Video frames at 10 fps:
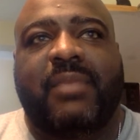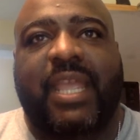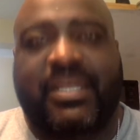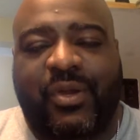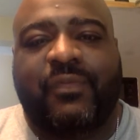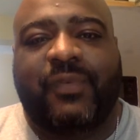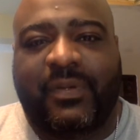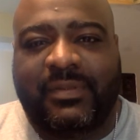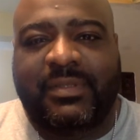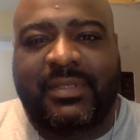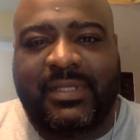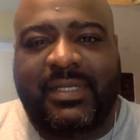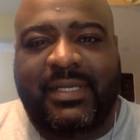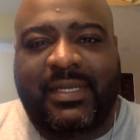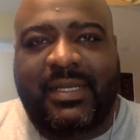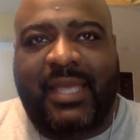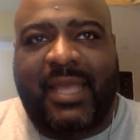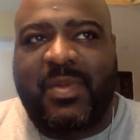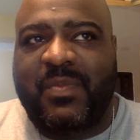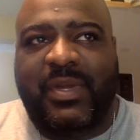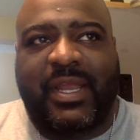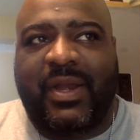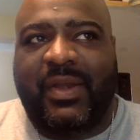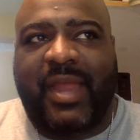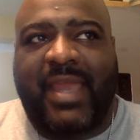it's hurtful and people get hurt.